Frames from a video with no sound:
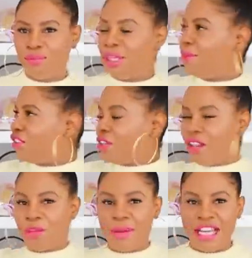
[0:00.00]
pretty much
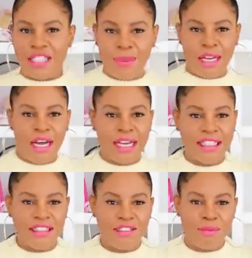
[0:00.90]
all the bags
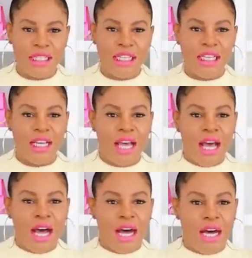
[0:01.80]
behind me,
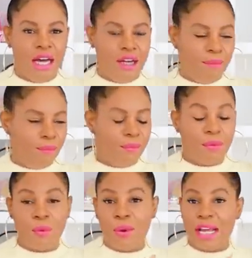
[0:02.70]
um,
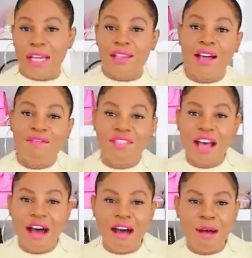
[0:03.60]
why I love
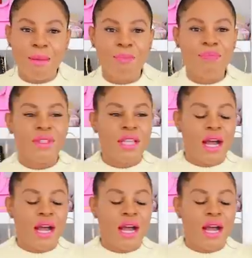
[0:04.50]
them,